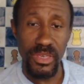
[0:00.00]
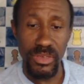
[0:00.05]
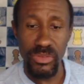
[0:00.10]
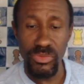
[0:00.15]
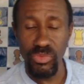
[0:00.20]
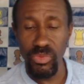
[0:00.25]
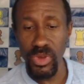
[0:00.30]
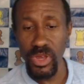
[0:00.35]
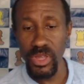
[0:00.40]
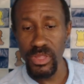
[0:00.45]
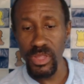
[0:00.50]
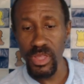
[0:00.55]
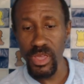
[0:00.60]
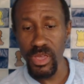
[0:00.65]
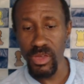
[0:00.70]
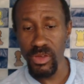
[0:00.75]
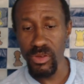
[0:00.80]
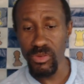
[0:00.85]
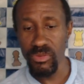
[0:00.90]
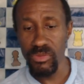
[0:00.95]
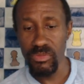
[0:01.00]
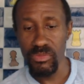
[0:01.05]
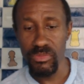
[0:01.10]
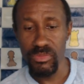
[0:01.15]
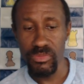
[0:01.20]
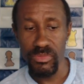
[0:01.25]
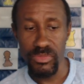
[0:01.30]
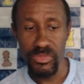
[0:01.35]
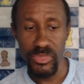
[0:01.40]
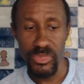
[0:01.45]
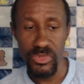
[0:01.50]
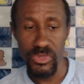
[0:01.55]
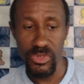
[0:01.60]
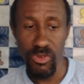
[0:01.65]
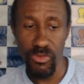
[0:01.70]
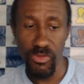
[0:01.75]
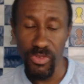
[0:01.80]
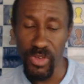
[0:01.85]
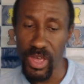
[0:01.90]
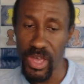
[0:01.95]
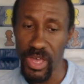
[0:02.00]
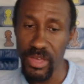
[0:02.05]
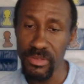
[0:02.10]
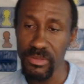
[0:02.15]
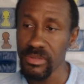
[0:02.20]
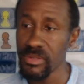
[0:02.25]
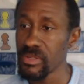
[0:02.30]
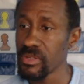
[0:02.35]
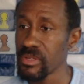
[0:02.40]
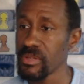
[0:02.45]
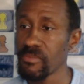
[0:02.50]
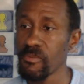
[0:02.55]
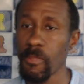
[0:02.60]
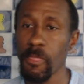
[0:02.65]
is right now. So fast.